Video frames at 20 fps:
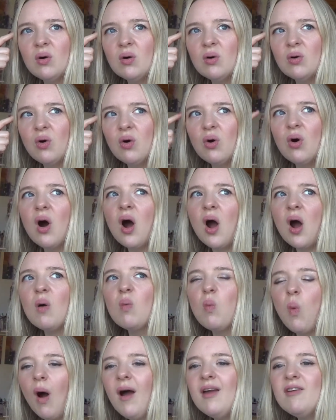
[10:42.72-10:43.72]
or her
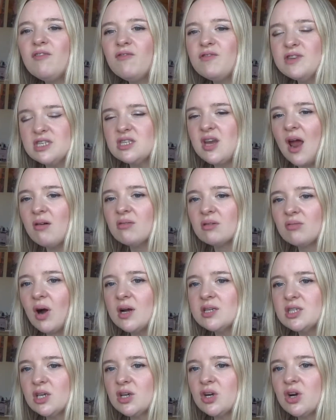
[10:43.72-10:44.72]
wife is
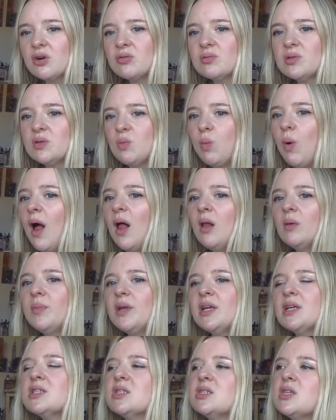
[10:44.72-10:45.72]
terrorising her as well
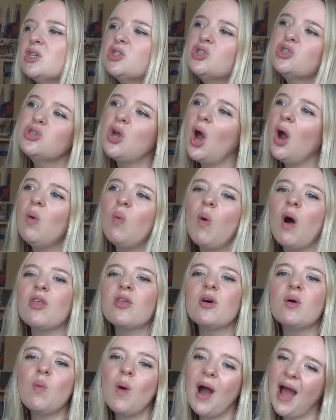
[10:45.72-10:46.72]
because there's no
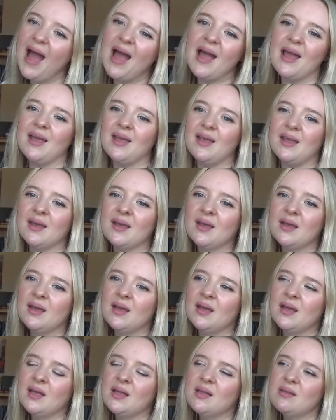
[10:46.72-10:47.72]
other way
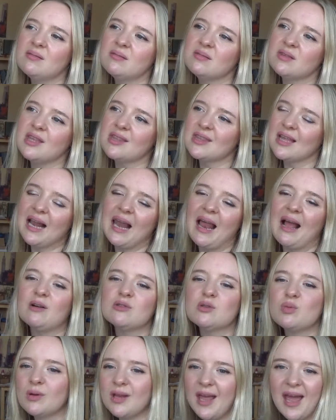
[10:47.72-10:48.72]
that the
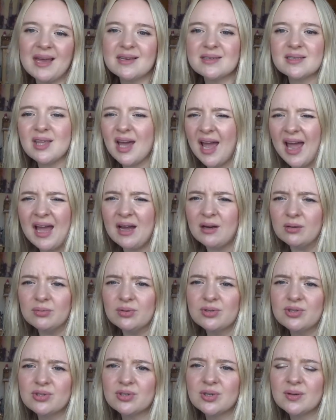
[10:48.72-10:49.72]
clowns would get into the
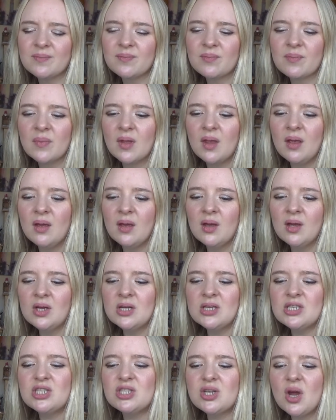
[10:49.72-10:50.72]
house.
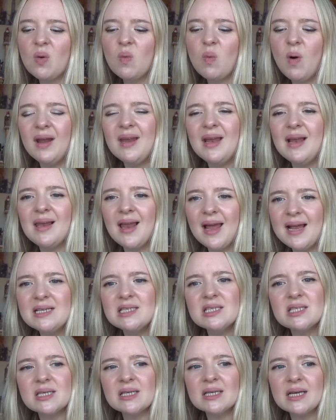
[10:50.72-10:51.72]
So when it
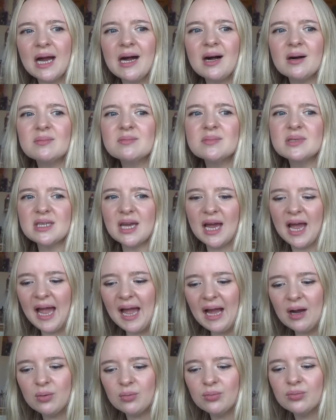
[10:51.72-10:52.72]
later comes
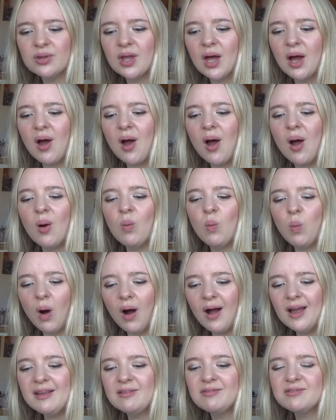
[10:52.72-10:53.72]
out that her
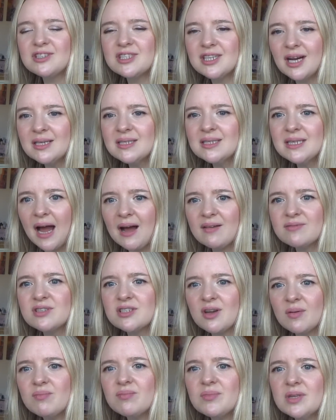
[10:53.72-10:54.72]
wife does have
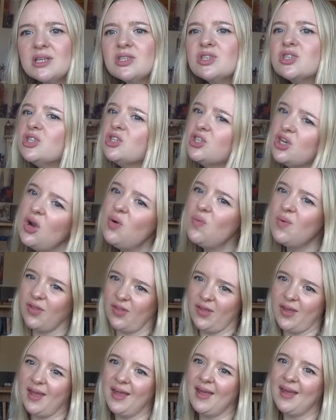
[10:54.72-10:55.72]
something to do with
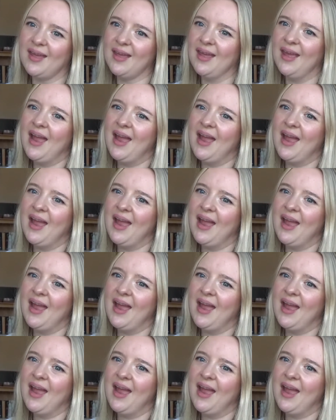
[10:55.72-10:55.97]
it,